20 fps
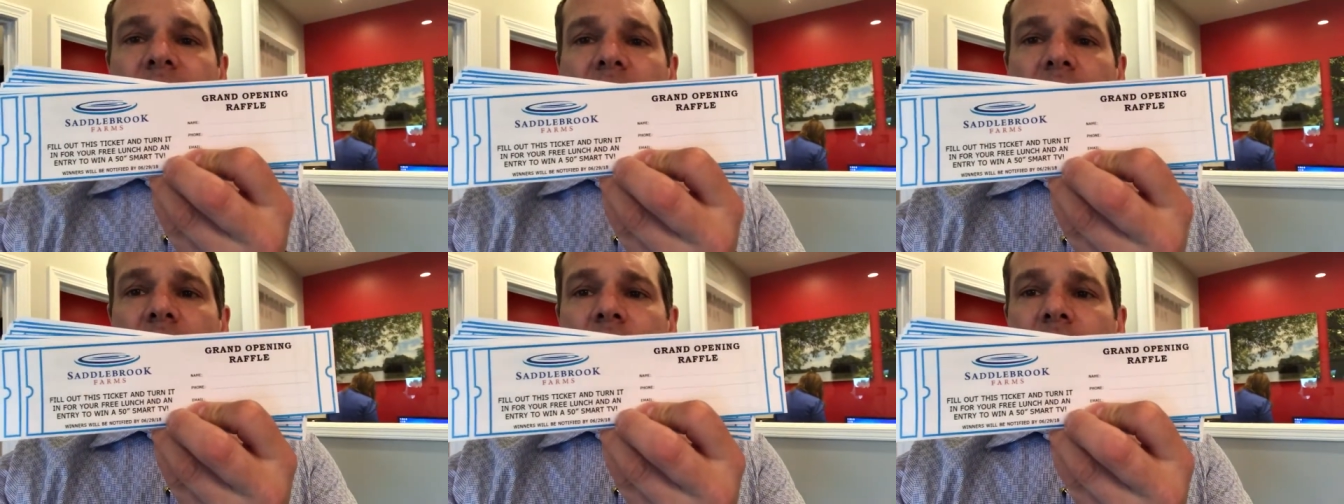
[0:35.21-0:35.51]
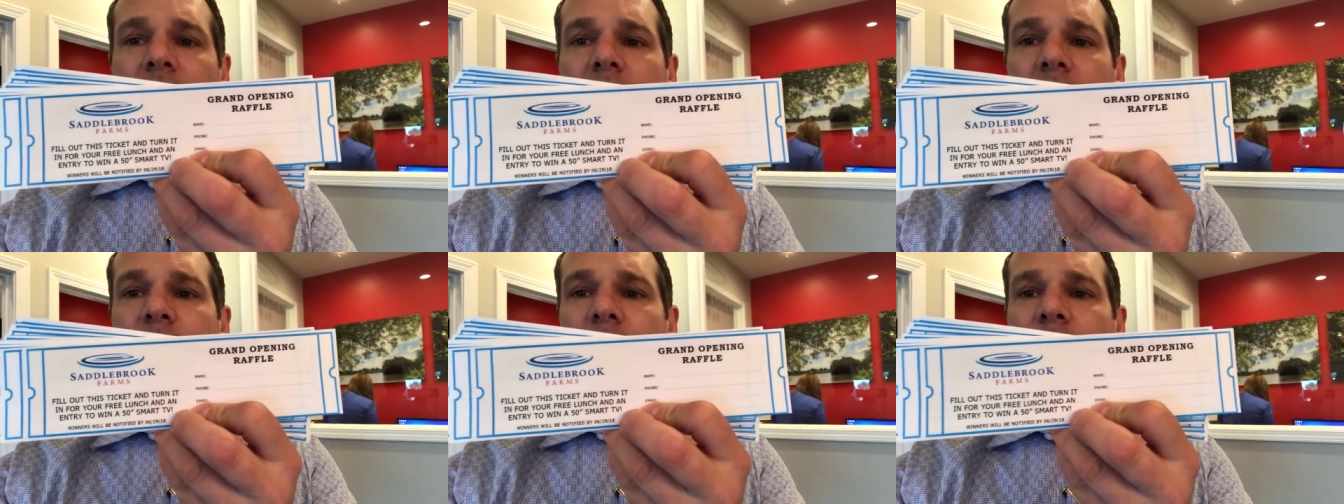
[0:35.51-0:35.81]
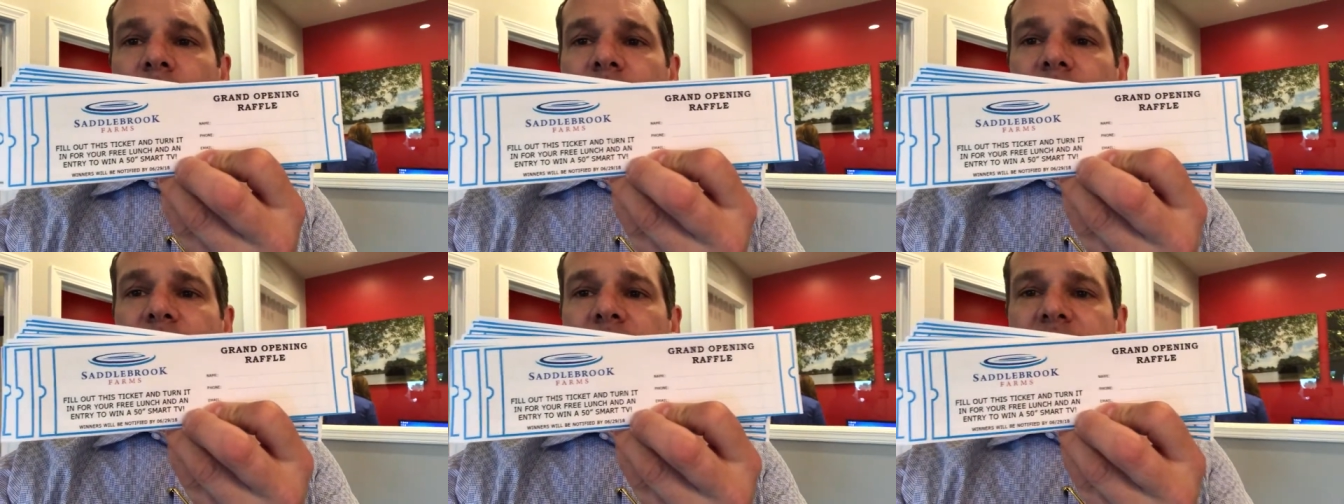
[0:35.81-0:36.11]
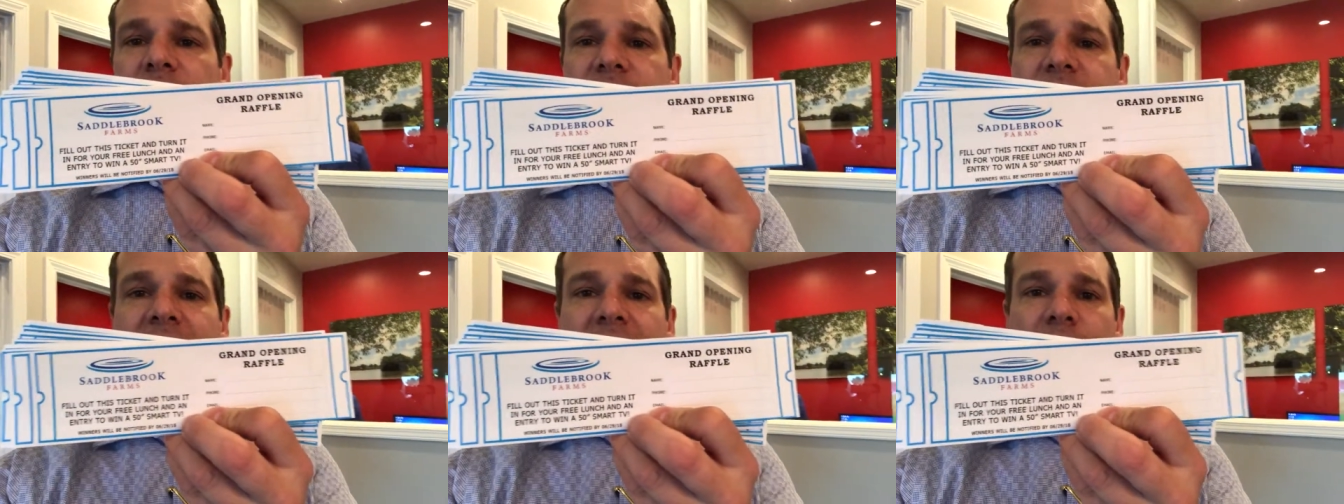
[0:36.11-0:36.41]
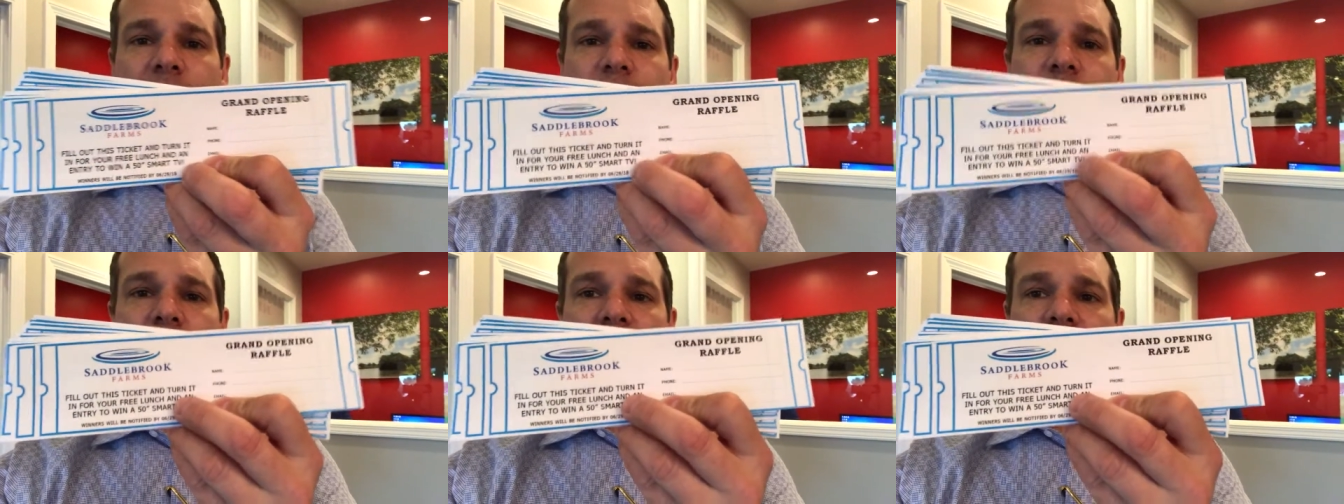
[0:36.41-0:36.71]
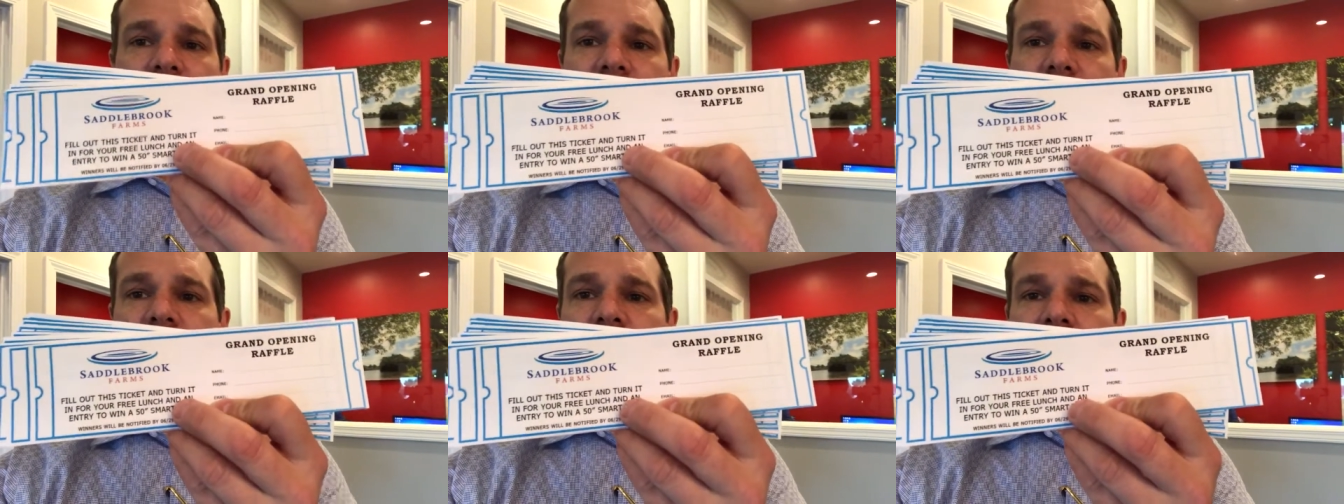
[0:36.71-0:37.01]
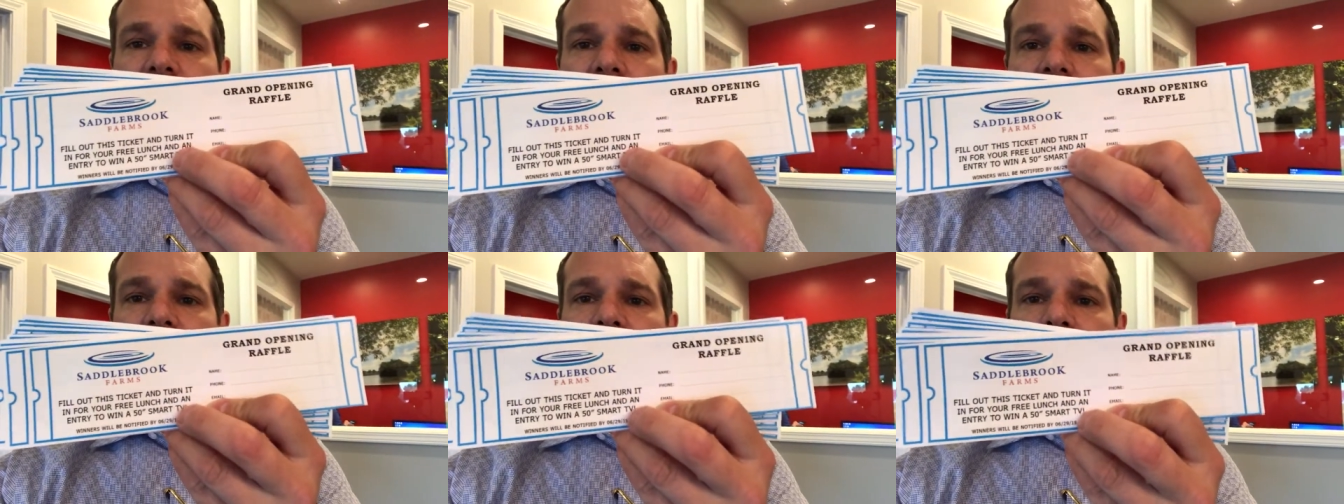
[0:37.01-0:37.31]
the Saddlebrook
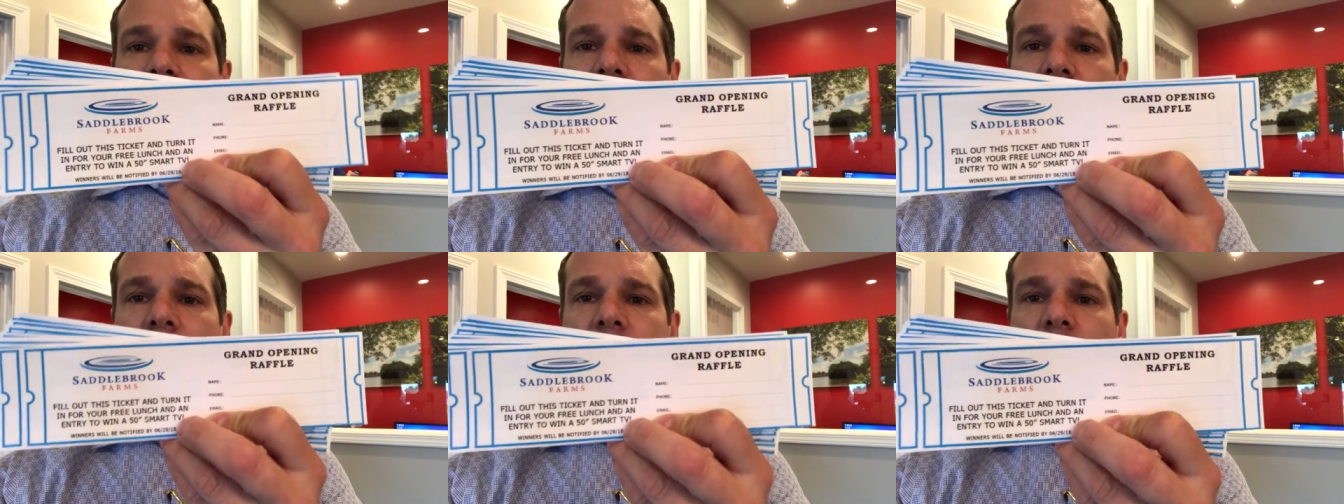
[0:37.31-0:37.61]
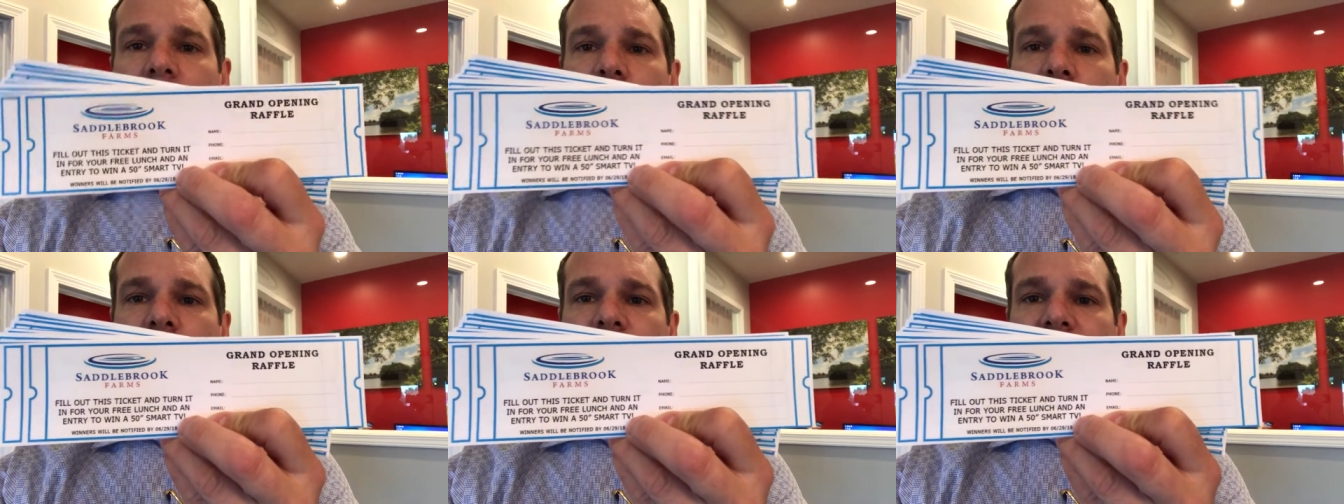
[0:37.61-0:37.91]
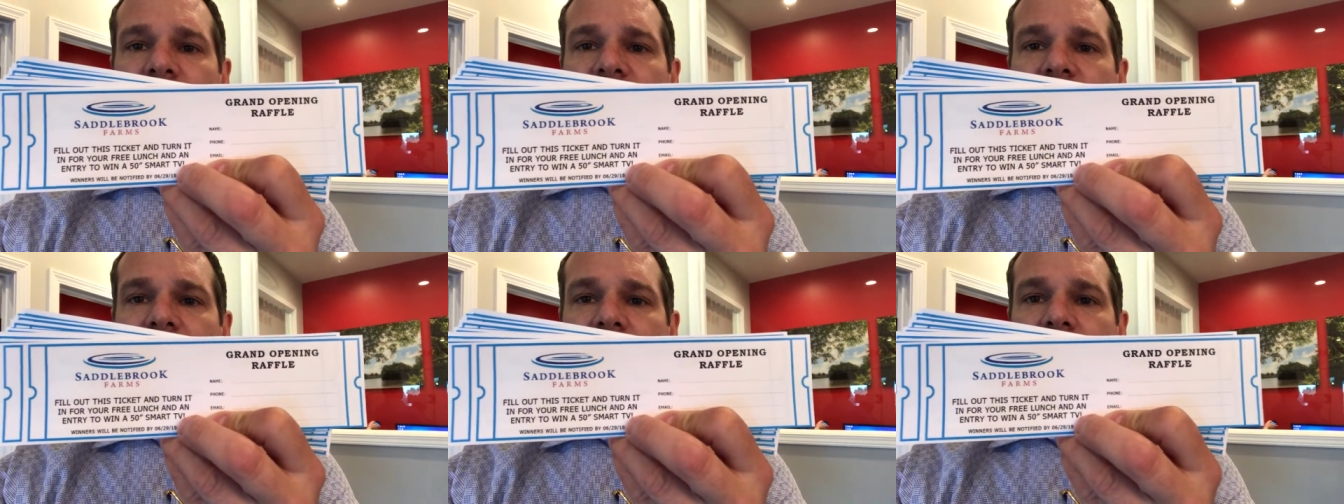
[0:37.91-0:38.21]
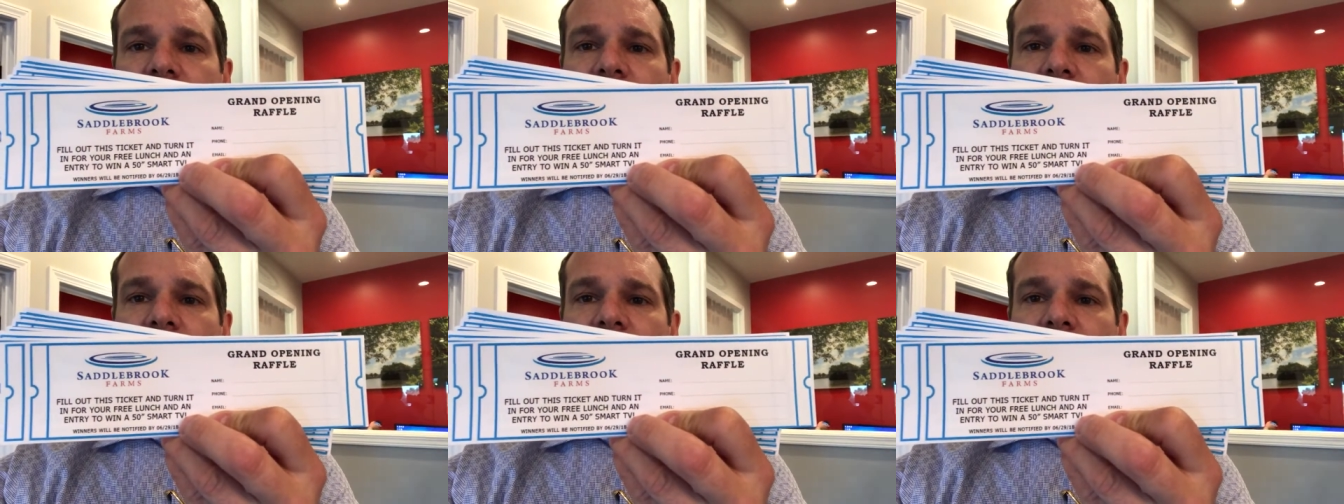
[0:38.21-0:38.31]
Homes